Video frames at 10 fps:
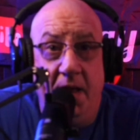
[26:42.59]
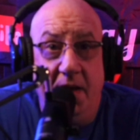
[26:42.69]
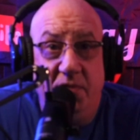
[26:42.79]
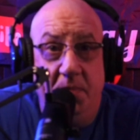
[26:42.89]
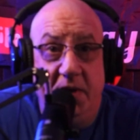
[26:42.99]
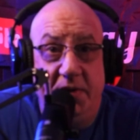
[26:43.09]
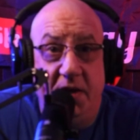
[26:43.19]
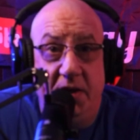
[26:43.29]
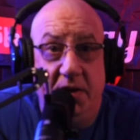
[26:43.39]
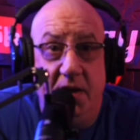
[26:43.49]
Everybody
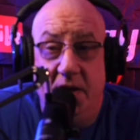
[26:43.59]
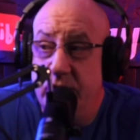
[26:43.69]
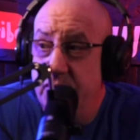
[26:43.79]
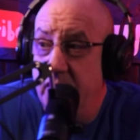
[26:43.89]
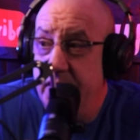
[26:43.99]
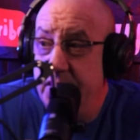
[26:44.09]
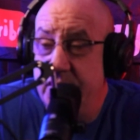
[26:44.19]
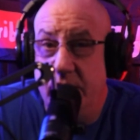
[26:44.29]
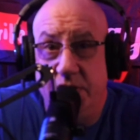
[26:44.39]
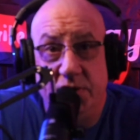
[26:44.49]
take care. Enjoy the
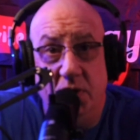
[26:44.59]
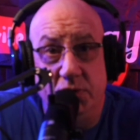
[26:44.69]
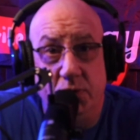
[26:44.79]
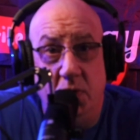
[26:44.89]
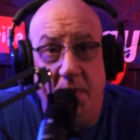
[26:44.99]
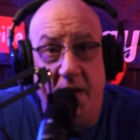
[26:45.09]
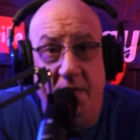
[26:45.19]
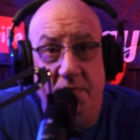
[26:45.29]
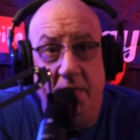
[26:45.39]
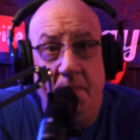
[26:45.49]
shitty snowstorm we're
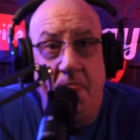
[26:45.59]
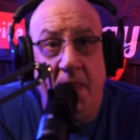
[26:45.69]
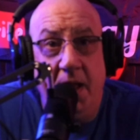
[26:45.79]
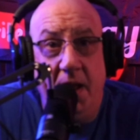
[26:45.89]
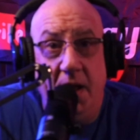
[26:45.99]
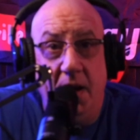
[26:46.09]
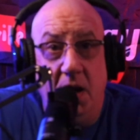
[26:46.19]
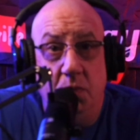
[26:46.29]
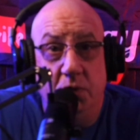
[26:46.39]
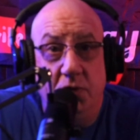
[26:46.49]
having. And
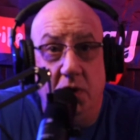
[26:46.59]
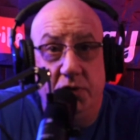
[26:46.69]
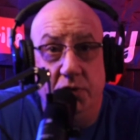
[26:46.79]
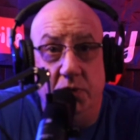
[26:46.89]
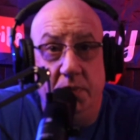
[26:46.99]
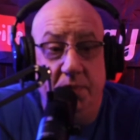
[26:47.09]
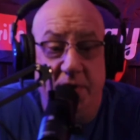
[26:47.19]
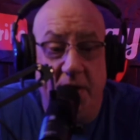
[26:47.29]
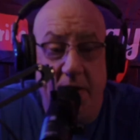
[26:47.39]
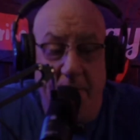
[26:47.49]
I will talk soon.
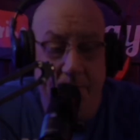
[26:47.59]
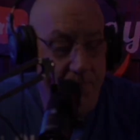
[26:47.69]
Take care.